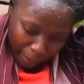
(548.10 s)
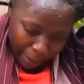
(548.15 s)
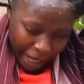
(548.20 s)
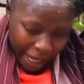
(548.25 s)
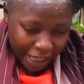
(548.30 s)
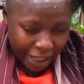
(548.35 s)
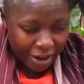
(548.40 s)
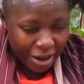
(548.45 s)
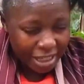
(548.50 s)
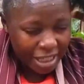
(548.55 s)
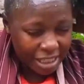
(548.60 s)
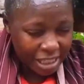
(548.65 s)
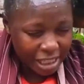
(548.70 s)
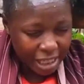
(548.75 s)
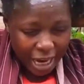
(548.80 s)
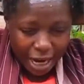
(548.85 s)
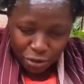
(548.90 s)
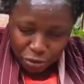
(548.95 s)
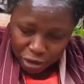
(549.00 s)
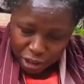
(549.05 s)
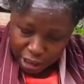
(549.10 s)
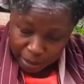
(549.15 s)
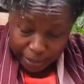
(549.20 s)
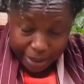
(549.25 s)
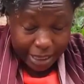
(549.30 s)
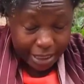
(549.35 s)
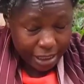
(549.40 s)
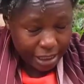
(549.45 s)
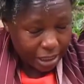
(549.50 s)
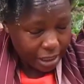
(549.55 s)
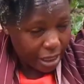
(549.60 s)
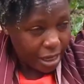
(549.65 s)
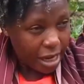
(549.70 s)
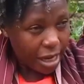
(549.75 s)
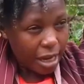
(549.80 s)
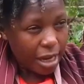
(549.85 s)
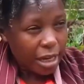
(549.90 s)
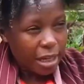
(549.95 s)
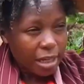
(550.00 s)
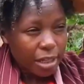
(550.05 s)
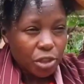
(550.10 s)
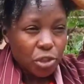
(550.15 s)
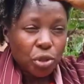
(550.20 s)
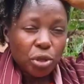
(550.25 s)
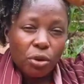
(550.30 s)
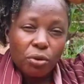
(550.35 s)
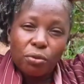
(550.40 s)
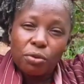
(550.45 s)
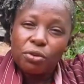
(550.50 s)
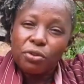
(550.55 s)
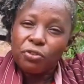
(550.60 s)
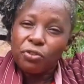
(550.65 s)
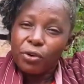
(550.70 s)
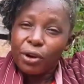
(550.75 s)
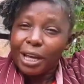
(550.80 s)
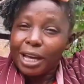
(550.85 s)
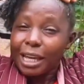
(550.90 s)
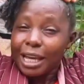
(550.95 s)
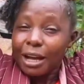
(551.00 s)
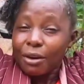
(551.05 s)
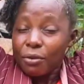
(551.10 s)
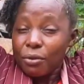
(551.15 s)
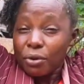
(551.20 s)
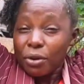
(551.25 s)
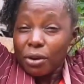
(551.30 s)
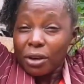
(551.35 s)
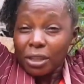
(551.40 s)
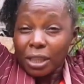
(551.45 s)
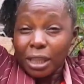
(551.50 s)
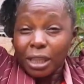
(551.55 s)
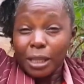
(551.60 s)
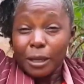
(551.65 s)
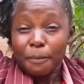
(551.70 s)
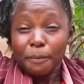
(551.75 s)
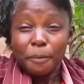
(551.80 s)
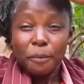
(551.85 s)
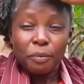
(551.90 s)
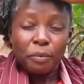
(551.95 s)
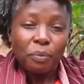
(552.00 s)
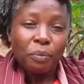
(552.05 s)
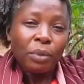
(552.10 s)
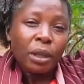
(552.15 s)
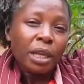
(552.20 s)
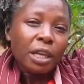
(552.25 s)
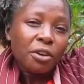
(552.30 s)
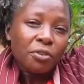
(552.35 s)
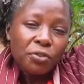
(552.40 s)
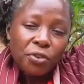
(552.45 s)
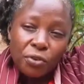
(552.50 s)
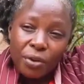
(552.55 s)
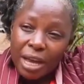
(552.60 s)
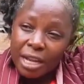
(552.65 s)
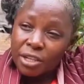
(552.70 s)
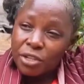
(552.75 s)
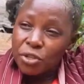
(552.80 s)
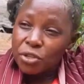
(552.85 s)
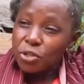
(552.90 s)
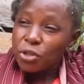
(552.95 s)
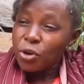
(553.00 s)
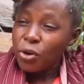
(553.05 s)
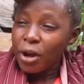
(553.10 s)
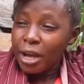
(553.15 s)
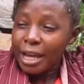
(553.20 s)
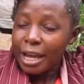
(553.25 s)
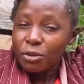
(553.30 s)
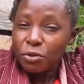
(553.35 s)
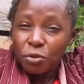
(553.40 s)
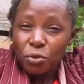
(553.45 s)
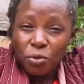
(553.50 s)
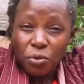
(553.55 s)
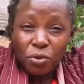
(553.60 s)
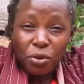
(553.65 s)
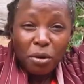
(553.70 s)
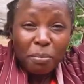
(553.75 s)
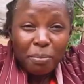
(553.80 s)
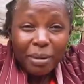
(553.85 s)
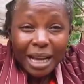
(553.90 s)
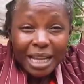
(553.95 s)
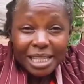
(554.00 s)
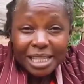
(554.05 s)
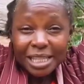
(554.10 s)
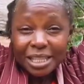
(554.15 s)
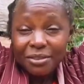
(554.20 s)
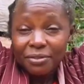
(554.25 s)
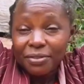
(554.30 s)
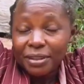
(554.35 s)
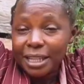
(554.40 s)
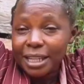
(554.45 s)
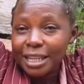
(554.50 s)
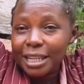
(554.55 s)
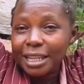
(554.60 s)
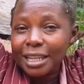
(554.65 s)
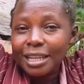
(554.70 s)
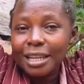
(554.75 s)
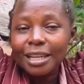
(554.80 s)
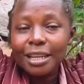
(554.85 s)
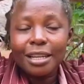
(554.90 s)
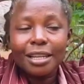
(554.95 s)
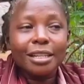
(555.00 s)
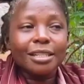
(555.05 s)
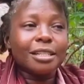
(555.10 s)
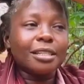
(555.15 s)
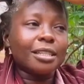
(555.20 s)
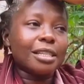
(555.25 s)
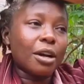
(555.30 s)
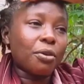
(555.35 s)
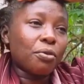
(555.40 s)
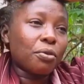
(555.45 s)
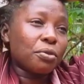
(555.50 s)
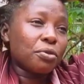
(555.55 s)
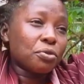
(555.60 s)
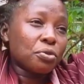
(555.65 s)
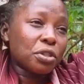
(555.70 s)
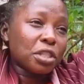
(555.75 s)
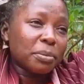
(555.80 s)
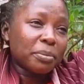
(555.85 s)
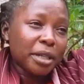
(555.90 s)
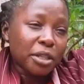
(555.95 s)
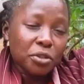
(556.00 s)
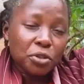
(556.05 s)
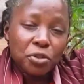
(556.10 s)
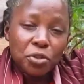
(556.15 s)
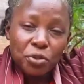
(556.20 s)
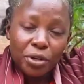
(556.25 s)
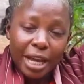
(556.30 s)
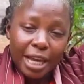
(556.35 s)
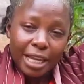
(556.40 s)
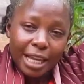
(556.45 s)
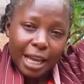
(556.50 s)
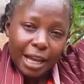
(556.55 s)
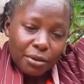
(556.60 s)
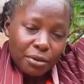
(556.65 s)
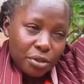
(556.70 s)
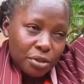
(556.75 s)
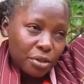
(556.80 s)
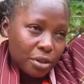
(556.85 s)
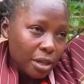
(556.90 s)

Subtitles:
By the way, this hair treatment is so good for hair growth. If you want your hair to grow massively, it is a good treatment to try out.